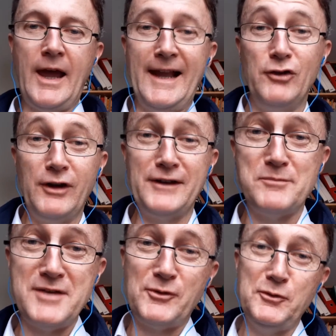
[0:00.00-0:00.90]
Hello, lovely
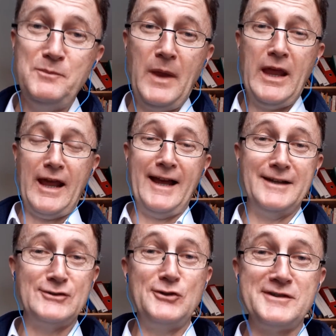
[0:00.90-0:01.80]
people.
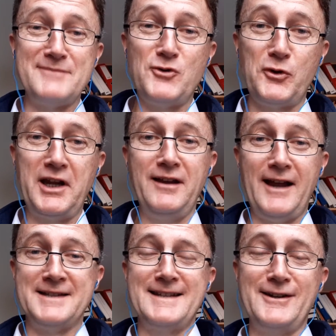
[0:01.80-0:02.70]
It's Tuesday morning.
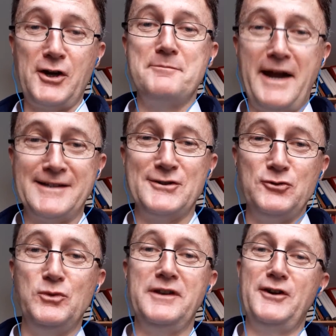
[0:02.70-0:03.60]
I said I'd come back to
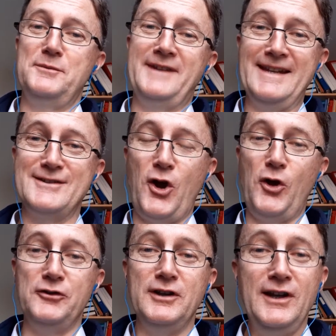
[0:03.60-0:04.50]
you with an update
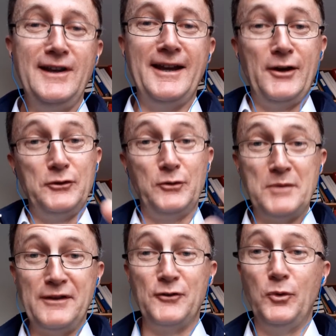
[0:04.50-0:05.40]
on what we've
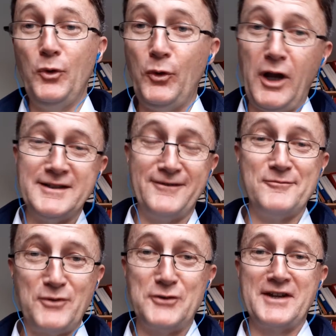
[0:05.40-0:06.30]
been through, all our
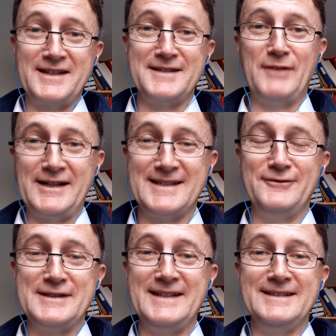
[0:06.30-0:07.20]
different projects and
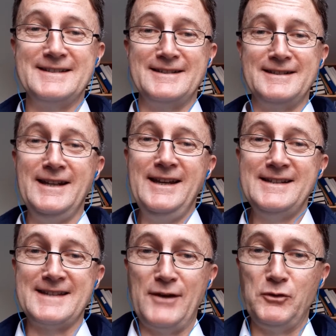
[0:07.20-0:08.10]
activities, to
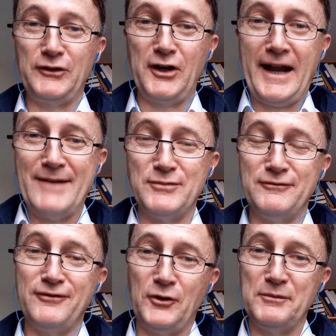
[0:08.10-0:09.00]
say what's going to
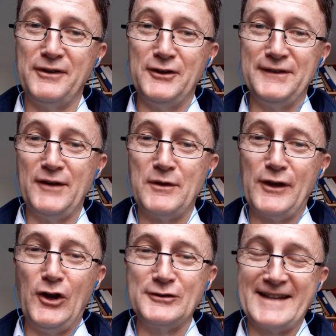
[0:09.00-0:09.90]
happen from Thursday when
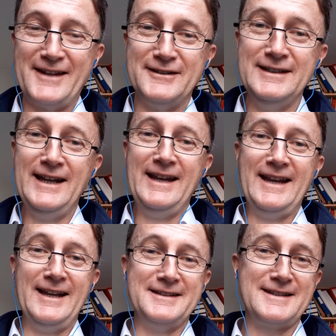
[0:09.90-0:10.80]
the lockdown
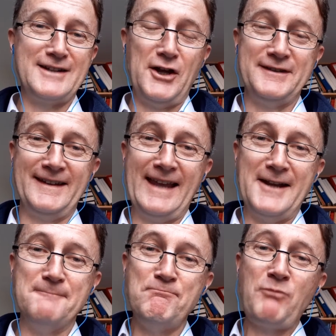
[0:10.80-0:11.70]
starts again.